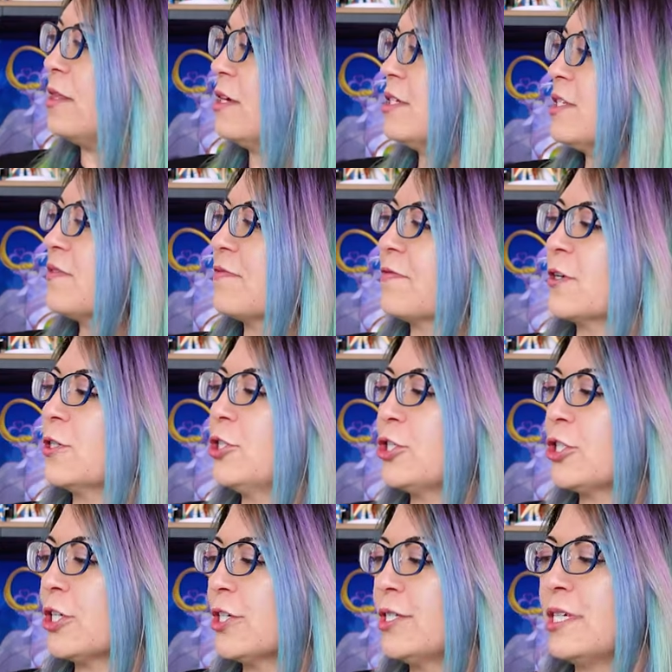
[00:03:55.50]
This first
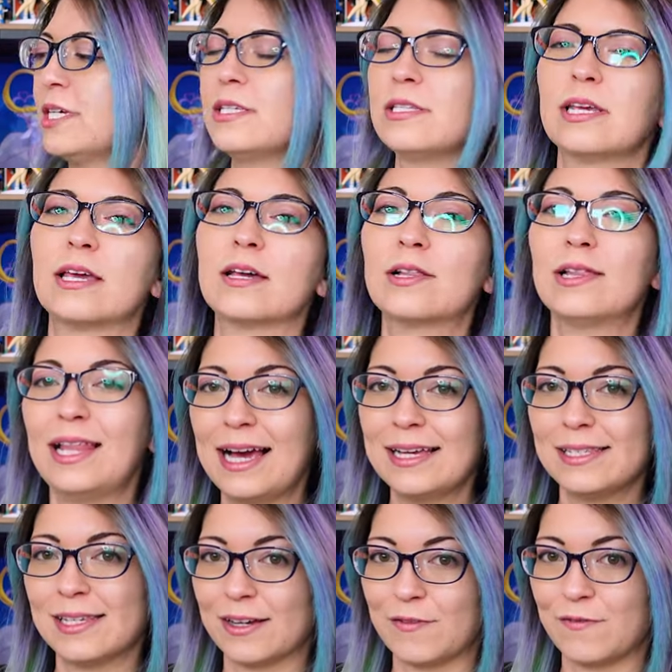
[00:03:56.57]
shirt is a
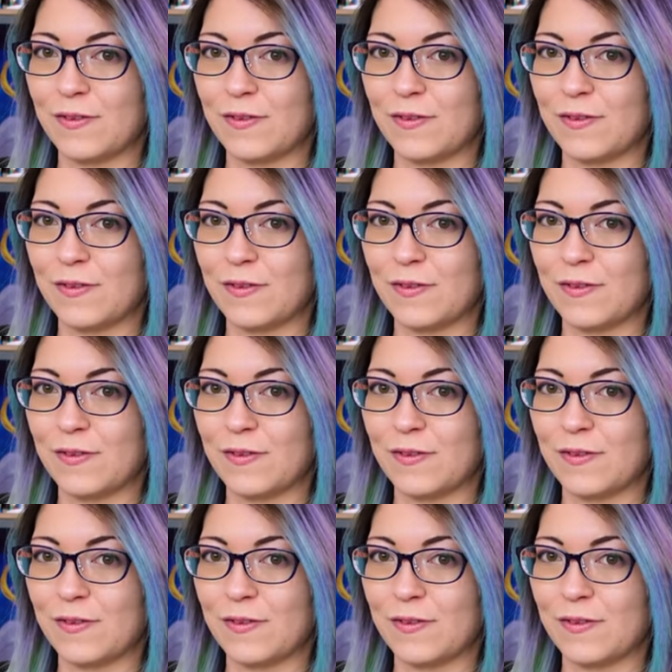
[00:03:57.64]
classic